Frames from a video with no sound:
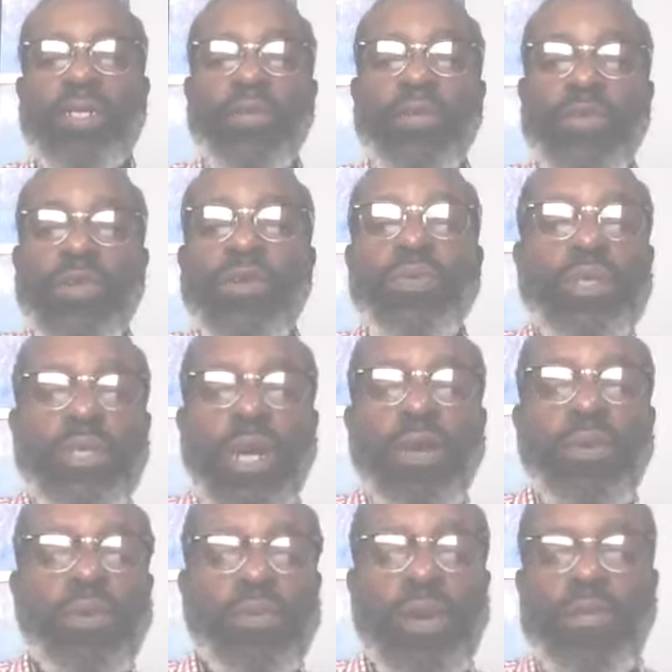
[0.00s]
If you would
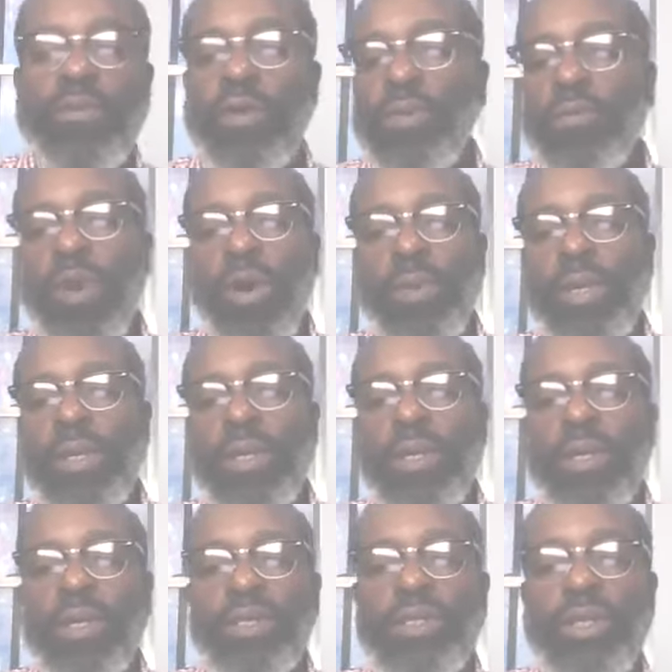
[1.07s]
turn with me for a moment
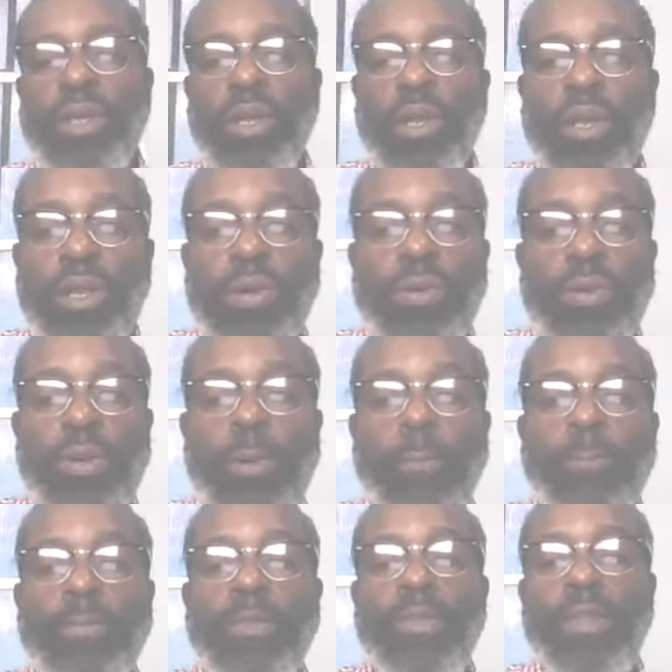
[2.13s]
to Luke
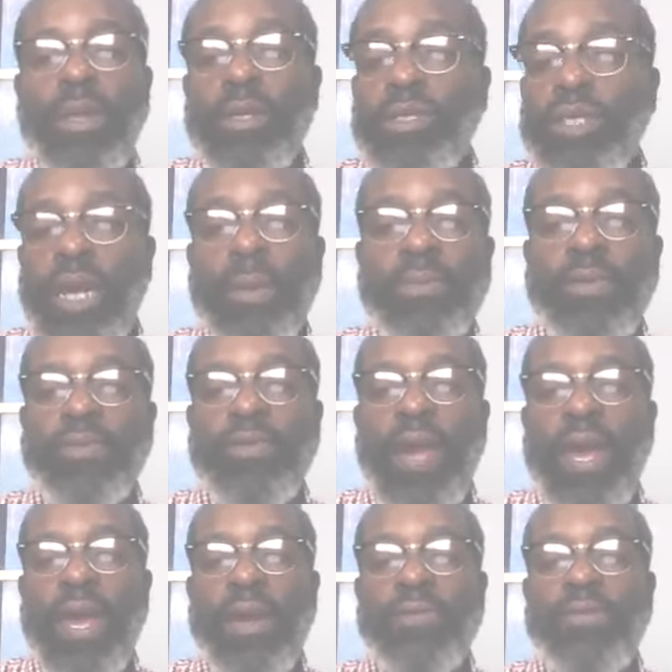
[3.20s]
chapter
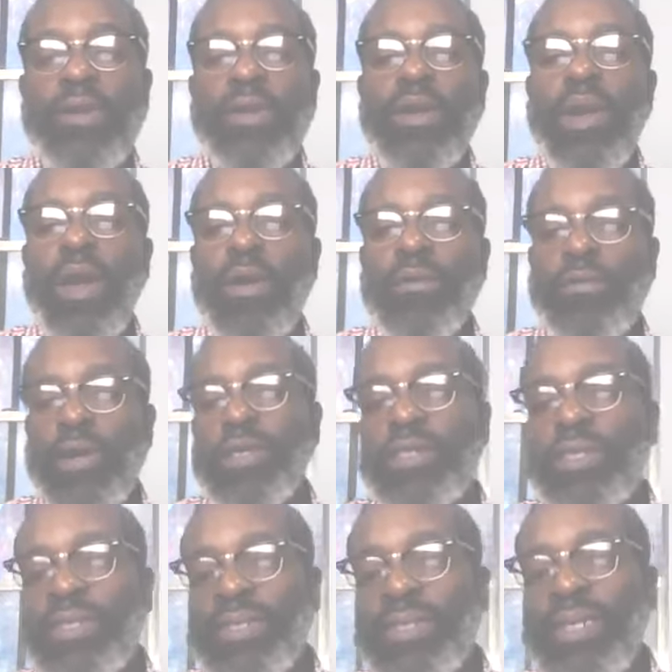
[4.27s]
five,
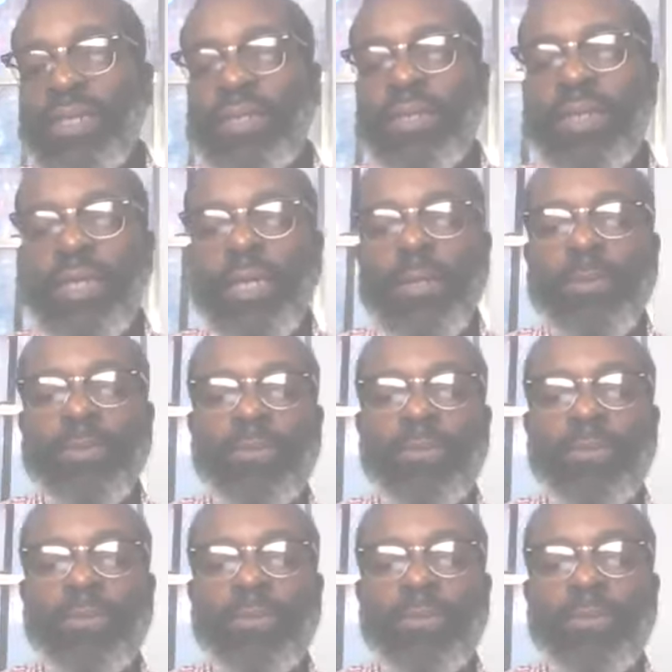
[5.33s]
verse sixteen.